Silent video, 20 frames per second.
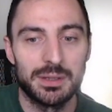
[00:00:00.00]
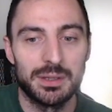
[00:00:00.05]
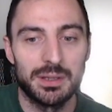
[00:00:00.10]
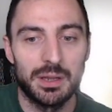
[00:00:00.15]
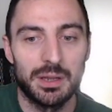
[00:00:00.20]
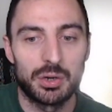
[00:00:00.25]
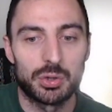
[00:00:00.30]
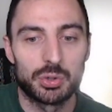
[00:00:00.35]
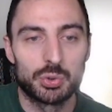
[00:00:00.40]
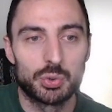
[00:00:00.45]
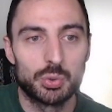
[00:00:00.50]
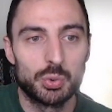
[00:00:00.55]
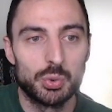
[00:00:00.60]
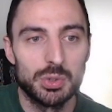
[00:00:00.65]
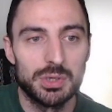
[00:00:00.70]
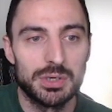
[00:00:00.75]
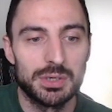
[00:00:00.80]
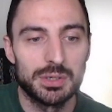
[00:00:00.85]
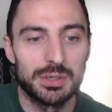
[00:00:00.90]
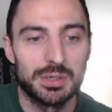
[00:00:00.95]

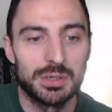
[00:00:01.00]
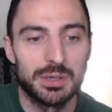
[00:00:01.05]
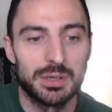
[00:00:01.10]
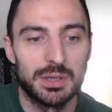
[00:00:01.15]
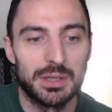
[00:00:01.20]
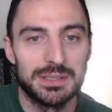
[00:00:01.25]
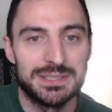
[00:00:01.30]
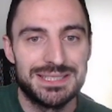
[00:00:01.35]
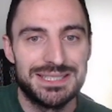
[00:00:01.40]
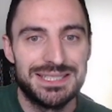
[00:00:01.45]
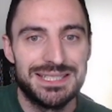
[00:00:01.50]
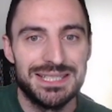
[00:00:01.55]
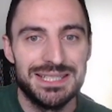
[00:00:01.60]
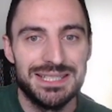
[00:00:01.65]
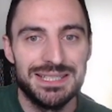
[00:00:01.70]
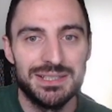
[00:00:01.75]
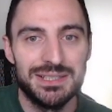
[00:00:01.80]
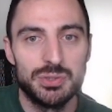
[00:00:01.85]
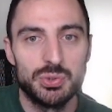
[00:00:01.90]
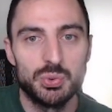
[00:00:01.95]
rook
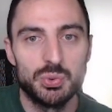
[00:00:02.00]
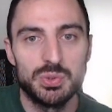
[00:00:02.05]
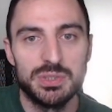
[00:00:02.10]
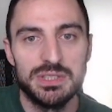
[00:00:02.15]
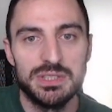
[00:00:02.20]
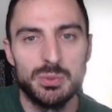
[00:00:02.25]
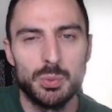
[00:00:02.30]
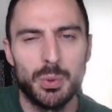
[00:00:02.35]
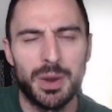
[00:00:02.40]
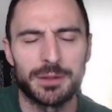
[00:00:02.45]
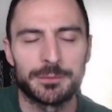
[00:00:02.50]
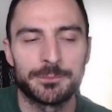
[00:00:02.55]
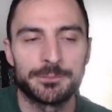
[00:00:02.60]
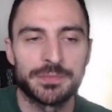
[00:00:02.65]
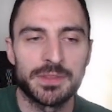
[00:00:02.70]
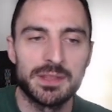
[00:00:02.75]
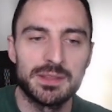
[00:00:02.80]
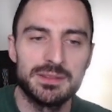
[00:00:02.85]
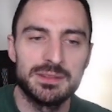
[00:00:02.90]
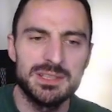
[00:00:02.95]
d to e1.
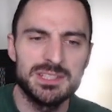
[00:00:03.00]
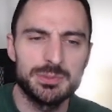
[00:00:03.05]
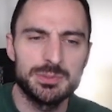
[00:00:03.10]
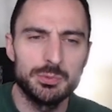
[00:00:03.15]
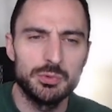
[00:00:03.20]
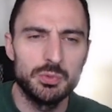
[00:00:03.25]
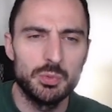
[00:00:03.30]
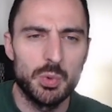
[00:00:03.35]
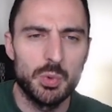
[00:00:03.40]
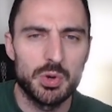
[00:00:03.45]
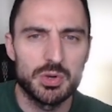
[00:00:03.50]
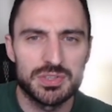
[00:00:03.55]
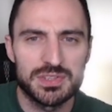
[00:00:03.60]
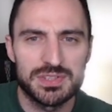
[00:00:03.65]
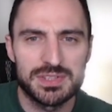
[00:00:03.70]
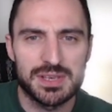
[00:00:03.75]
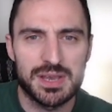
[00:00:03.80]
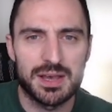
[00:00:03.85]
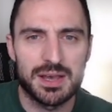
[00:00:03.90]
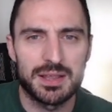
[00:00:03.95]
This move
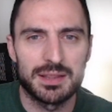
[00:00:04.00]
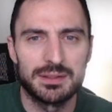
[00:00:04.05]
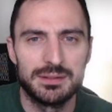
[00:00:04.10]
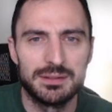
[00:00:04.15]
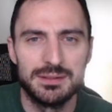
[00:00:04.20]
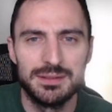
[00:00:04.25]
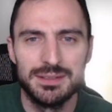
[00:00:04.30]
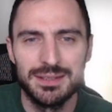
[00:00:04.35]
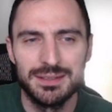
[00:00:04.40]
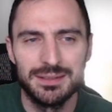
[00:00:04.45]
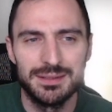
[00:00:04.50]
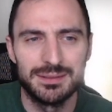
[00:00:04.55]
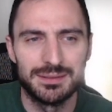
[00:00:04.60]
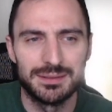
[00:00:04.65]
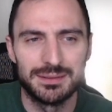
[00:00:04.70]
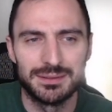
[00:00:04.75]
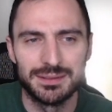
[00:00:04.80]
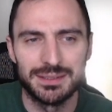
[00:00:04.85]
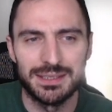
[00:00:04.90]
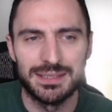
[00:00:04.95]
was a little
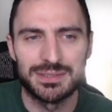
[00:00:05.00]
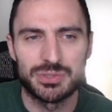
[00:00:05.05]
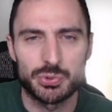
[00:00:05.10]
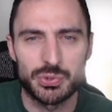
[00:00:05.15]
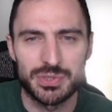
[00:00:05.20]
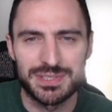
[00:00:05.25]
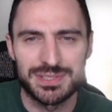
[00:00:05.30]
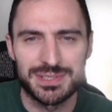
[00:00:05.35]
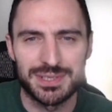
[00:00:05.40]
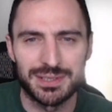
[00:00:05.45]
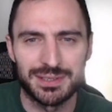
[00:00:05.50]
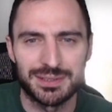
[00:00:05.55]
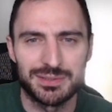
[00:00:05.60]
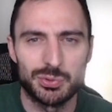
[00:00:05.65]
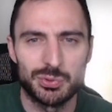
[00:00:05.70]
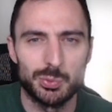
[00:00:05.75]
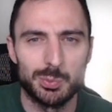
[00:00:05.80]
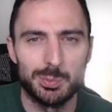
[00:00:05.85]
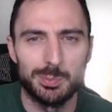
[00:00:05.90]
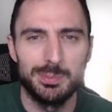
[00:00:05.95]
interesting to
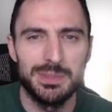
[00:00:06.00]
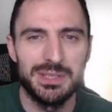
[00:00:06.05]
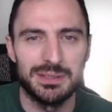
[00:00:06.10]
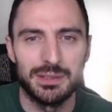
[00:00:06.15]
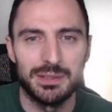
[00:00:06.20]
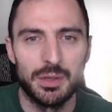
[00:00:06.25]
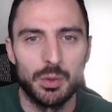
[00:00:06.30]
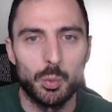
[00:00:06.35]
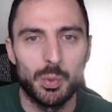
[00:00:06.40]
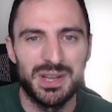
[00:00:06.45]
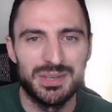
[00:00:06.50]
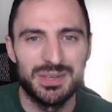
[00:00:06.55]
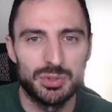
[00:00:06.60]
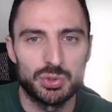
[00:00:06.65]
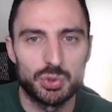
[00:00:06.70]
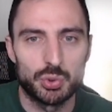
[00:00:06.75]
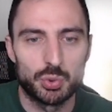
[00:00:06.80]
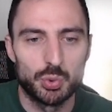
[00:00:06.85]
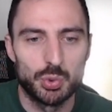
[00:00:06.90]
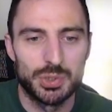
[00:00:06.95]
me. Why not
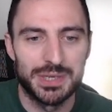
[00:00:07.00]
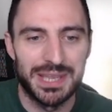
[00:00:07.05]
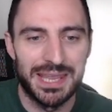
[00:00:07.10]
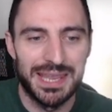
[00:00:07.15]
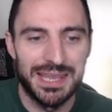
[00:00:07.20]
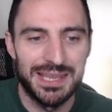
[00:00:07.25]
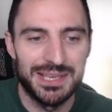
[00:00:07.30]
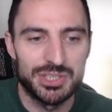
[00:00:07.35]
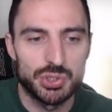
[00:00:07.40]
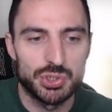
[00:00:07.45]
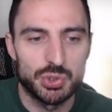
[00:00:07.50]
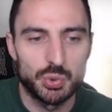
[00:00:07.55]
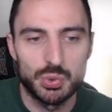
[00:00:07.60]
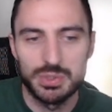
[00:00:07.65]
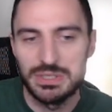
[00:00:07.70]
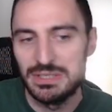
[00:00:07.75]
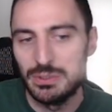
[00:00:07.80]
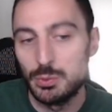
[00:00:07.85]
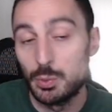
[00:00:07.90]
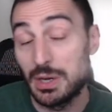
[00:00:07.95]
rook h to
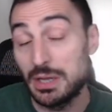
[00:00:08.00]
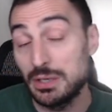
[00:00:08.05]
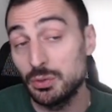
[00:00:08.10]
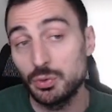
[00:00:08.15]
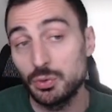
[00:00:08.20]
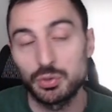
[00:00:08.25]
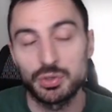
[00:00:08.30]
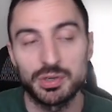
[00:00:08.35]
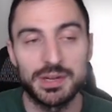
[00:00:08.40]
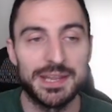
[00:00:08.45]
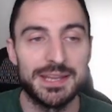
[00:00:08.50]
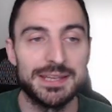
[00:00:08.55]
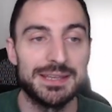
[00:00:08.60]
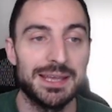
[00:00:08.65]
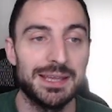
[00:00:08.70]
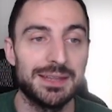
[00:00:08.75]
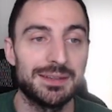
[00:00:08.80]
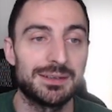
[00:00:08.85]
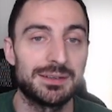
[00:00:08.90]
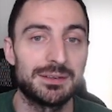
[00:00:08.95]
e1, or
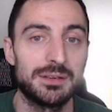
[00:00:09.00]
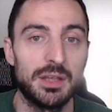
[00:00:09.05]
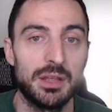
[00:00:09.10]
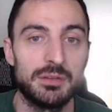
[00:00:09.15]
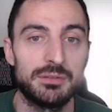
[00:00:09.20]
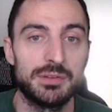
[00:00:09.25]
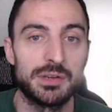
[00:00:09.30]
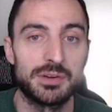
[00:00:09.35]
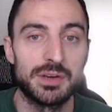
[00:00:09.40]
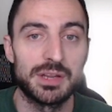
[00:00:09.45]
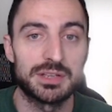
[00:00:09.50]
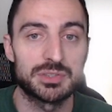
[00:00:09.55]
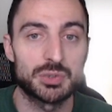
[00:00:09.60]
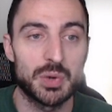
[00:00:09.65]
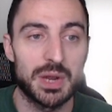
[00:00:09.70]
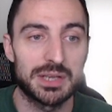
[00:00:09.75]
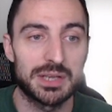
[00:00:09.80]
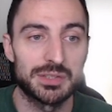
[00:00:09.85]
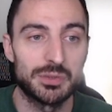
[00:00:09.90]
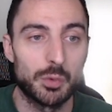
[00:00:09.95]
another very
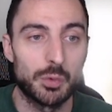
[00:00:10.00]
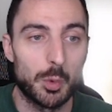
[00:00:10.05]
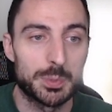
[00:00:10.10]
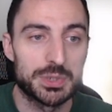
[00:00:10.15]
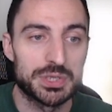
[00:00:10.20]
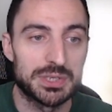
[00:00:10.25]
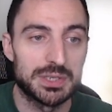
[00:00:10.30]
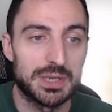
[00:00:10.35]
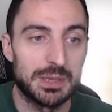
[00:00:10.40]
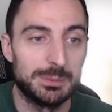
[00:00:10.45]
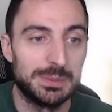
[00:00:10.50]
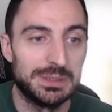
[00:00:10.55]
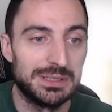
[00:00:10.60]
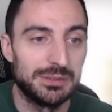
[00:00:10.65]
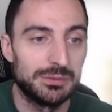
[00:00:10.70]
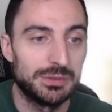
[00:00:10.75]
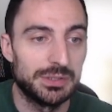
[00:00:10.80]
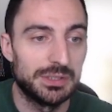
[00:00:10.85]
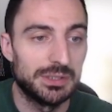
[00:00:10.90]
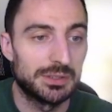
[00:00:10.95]
attractive option I believe
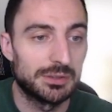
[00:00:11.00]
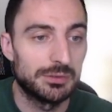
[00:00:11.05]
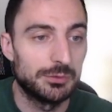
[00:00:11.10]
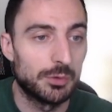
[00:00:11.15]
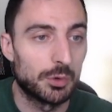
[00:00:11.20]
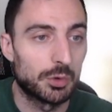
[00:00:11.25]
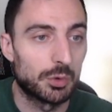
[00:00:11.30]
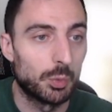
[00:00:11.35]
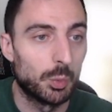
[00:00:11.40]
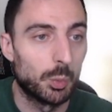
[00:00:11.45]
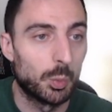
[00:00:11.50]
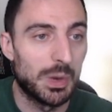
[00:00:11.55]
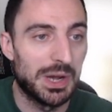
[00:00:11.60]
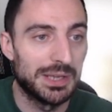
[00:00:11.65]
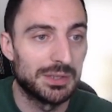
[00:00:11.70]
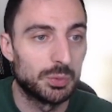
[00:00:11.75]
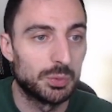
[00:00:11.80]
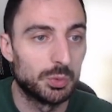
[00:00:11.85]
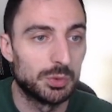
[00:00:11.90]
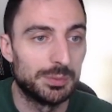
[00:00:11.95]
here for
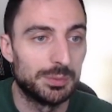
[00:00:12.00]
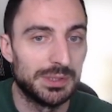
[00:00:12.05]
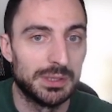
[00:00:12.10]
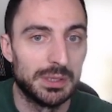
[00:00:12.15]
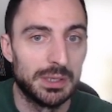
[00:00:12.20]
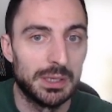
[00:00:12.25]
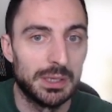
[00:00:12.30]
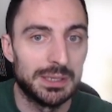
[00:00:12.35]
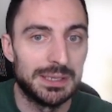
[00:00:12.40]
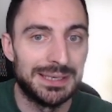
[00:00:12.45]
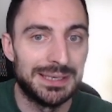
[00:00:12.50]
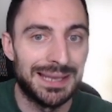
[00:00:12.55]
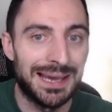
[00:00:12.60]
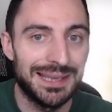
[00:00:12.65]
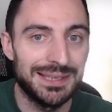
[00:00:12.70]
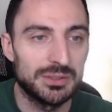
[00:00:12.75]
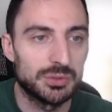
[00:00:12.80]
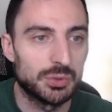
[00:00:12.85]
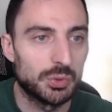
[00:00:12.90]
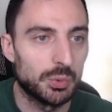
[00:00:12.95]
white would be
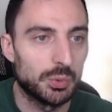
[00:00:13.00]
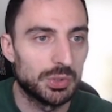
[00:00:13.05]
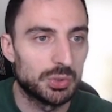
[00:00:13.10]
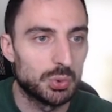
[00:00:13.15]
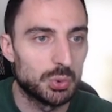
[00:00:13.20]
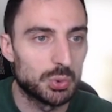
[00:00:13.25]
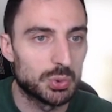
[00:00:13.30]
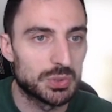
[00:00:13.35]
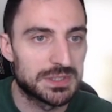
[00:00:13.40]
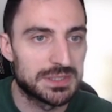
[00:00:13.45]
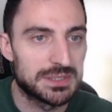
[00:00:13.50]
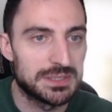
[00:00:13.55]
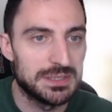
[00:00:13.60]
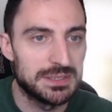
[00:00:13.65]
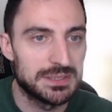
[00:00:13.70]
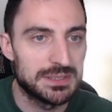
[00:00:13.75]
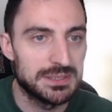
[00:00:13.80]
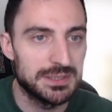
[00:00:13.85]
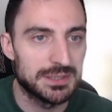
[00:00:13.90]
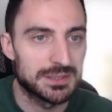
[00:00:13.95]
knight going to
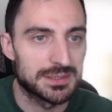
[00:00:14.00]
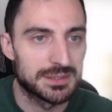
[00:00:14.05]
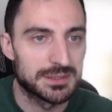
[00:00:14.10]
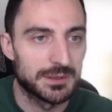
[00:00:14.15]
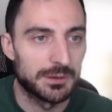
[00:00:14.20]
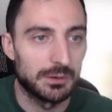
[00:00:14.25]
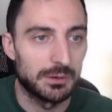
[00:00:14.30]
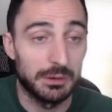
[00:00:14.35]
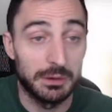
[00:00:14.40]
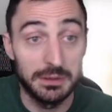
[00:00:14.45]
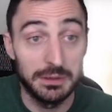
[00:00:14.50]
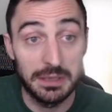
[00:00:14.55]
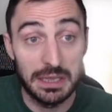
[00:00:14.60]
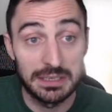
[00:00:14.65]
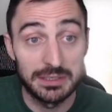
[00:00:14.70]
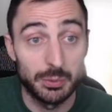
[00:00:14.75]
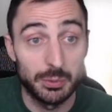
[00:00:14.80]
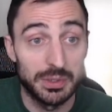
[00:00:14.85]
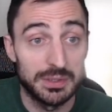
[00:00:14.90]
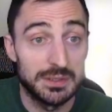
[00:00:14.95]
c6, right?
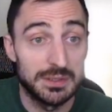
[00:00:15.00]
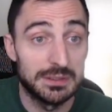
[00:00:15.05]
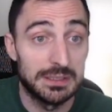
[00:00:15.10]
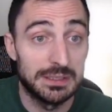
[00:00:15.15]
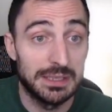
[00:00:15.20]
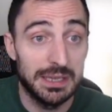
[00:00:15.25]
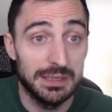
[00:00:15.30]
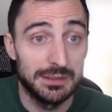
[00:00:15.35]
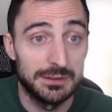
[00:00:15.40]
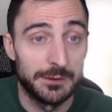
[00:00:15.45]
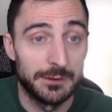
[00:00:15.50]
Activating the knight,